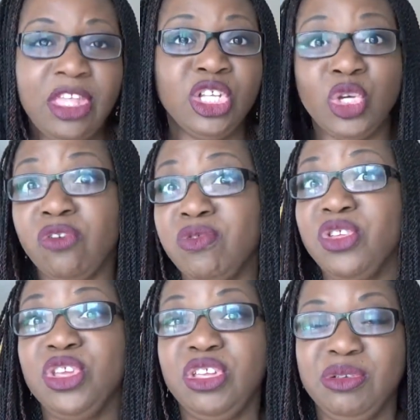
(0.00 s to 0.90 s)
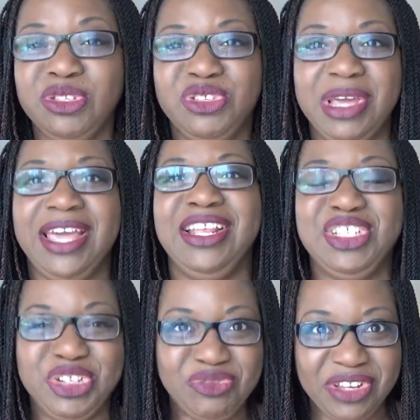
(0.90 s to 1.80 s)
software you use to
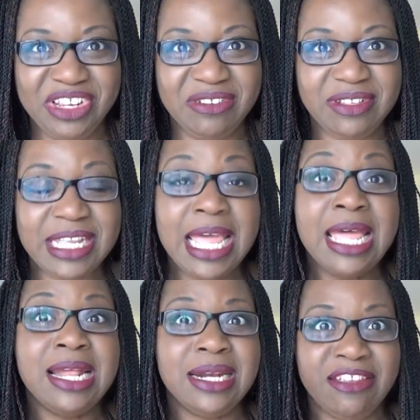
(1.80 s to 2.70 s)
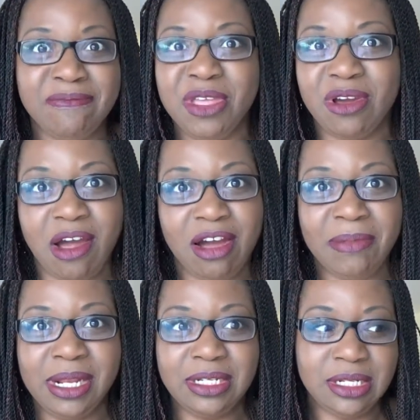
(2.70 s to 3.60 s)
edit your videos. Leave me a
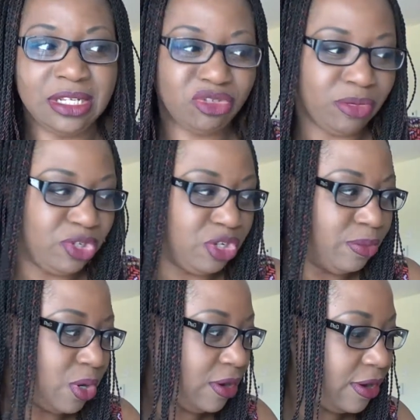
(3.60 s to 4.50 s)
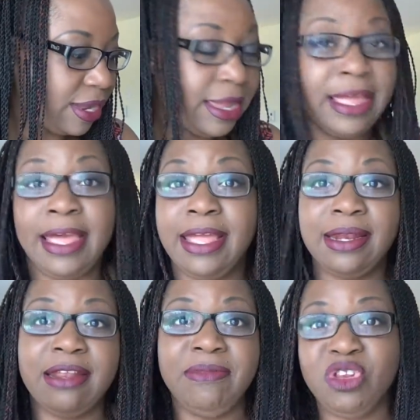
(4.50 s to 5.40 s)
comment in the description bar
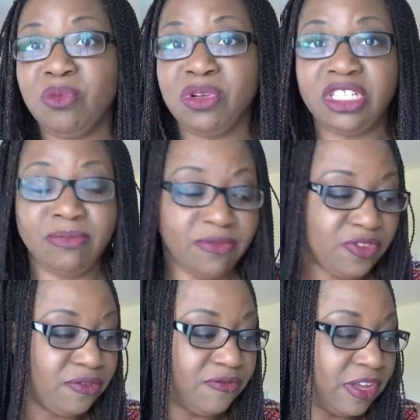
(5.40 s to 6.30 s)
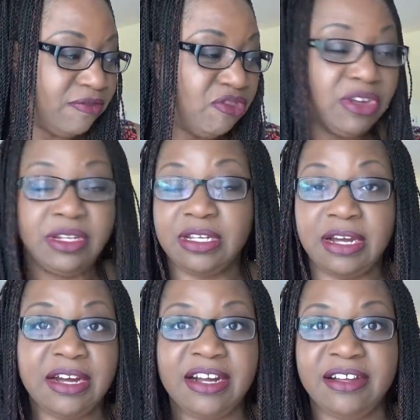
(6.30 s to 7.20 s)
and let me know what some of your favorite
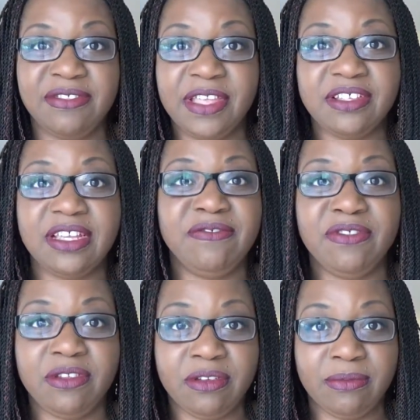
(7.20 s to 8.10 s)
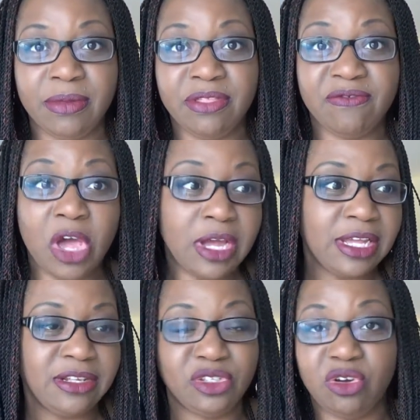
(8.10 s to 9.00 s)
things are for the month of
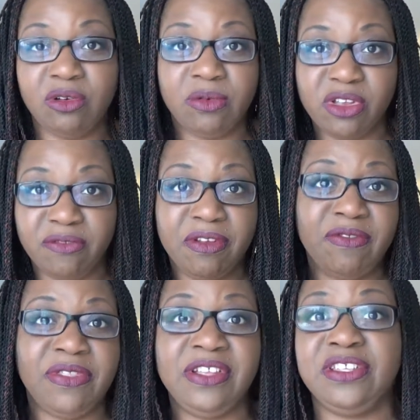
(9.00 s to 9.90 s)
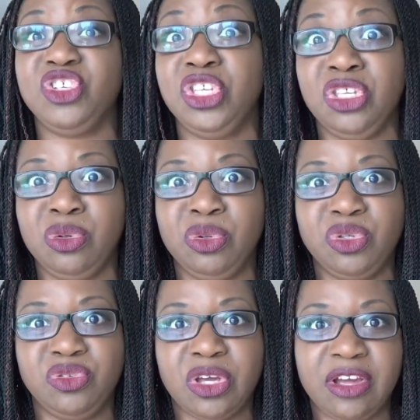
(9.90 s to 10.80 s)
August, or what are your favorite things that you
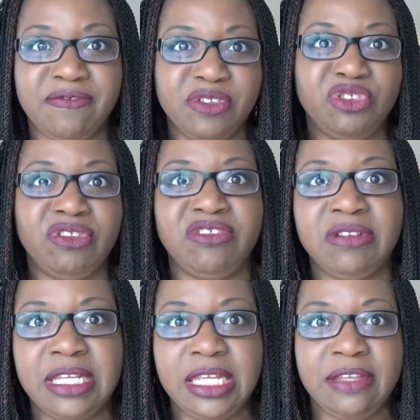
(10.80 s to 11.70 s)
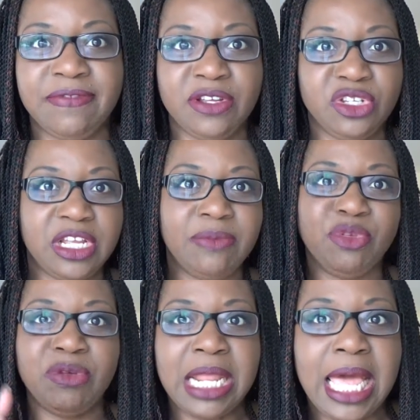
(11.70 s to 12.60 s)
use for stress relief and to help
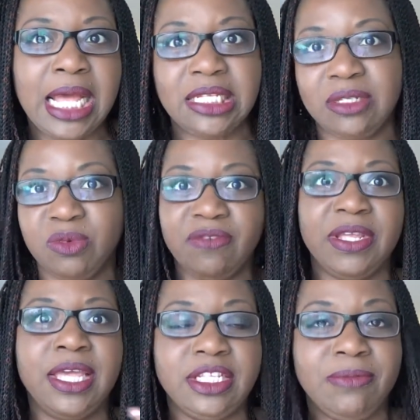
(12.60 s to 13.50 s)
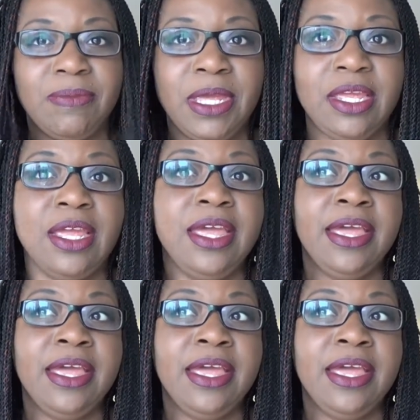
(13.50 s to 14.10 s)
you relax and whatever the case may be,